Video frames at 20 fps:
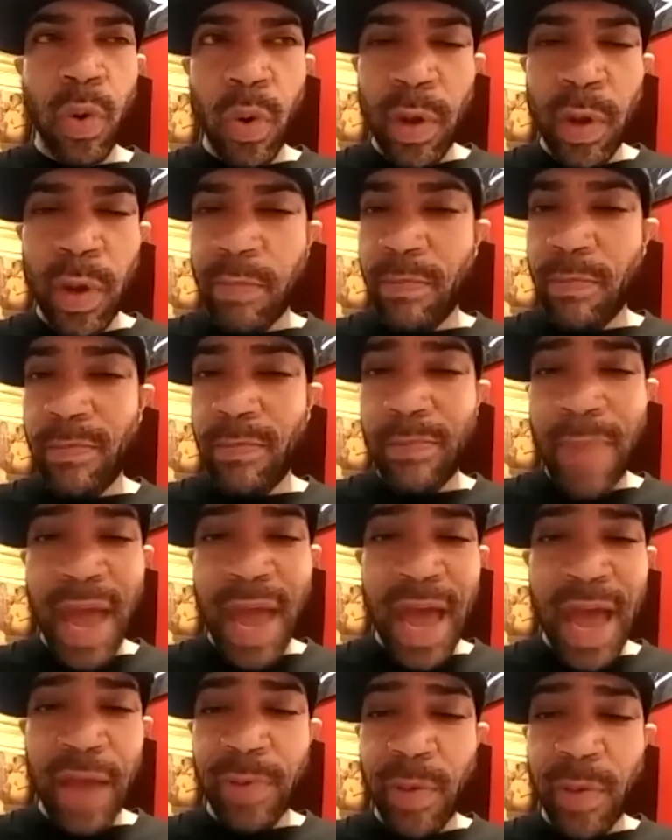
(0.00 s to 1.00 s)
with
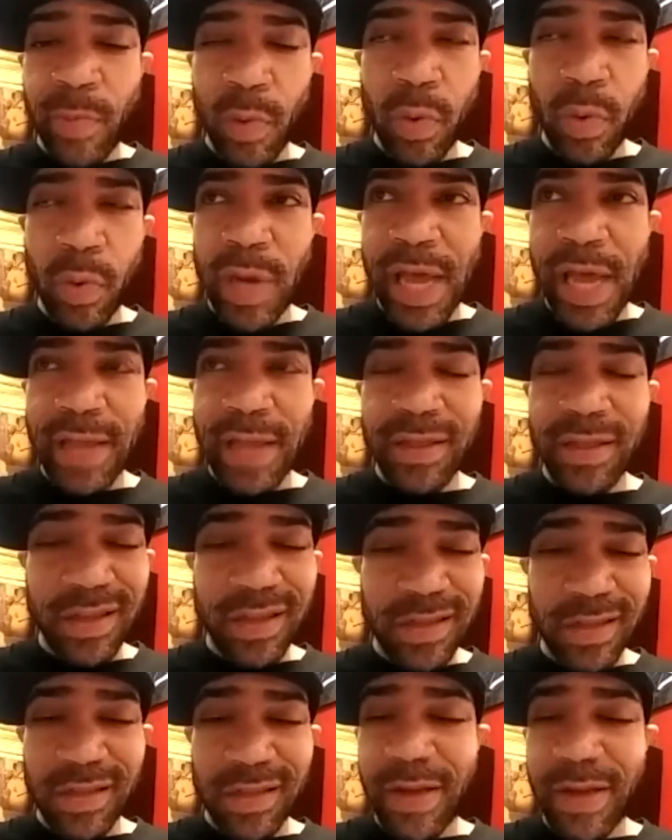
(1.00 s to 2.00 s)
mad people who like
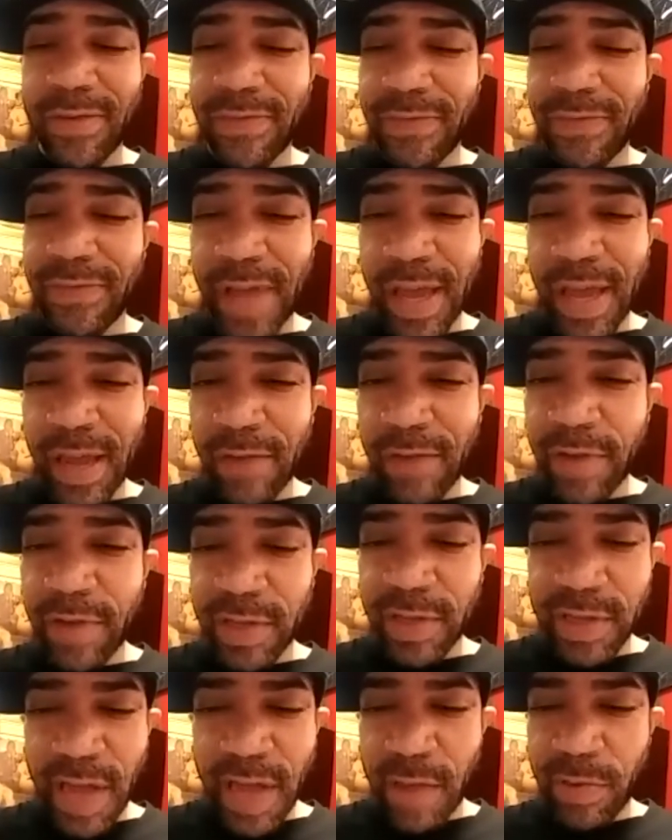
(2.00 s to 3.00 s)
this is their
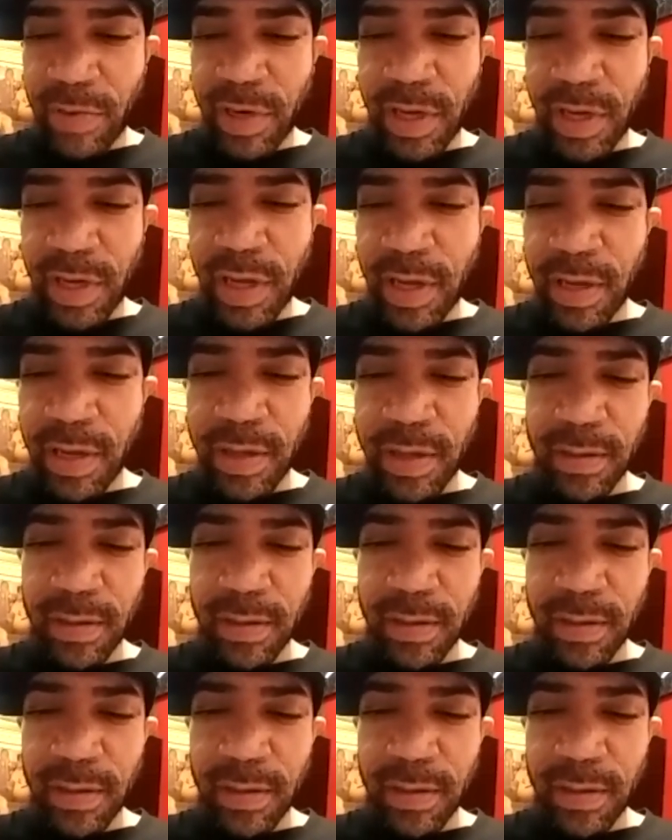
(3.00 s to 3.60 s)
favorite time of the year.